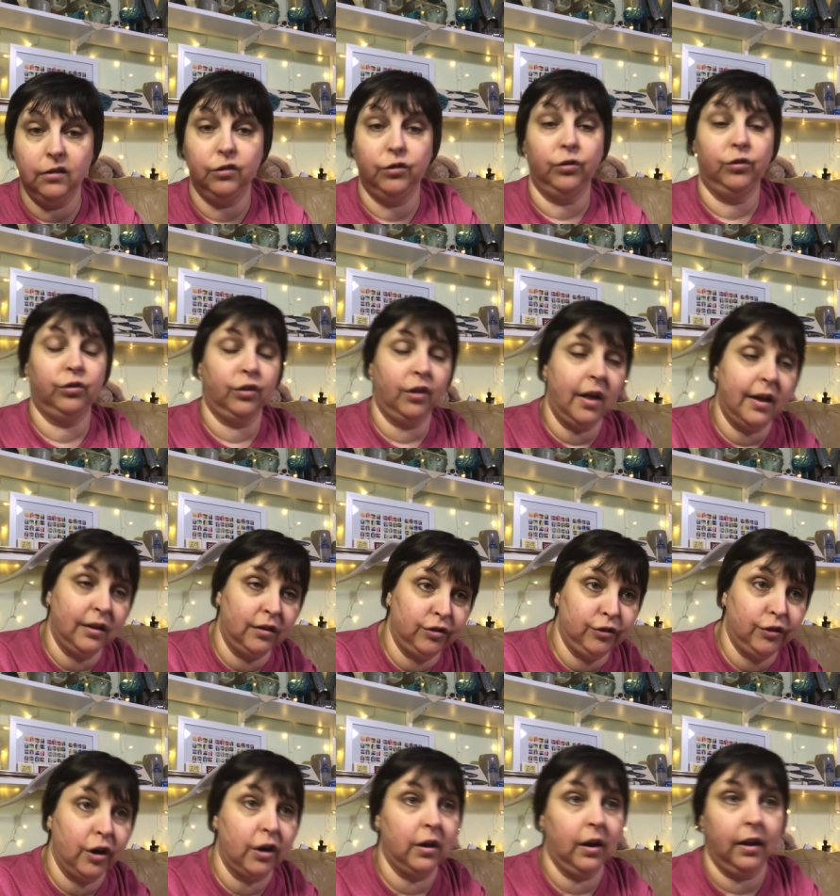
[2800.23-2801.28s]
so there's a lot of
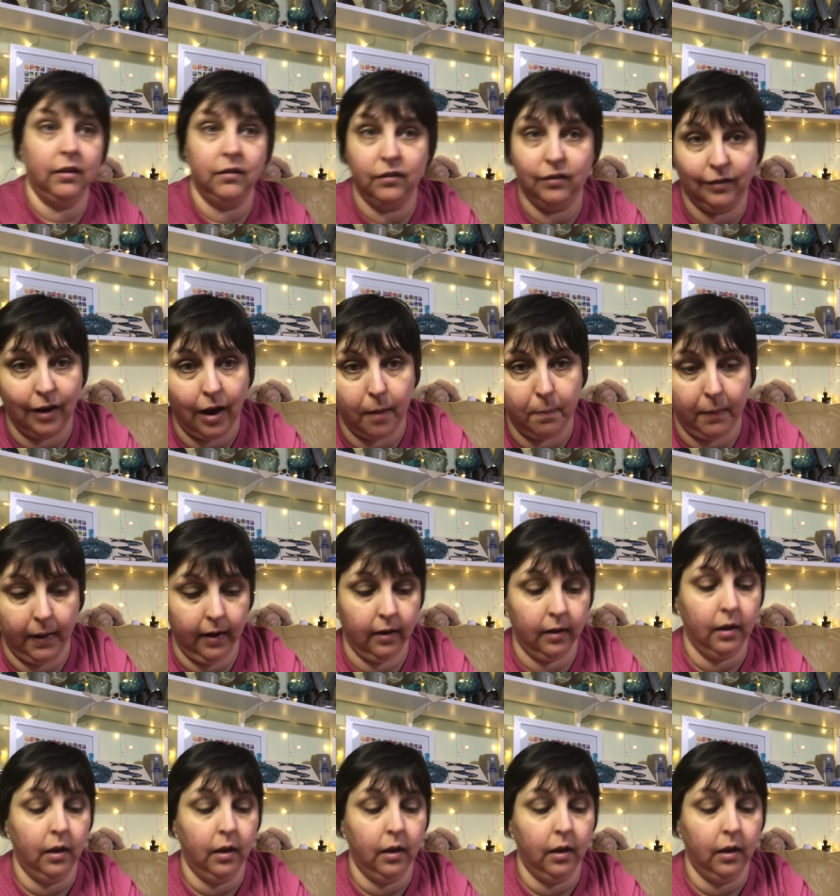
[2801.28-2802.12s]
starting and stopping.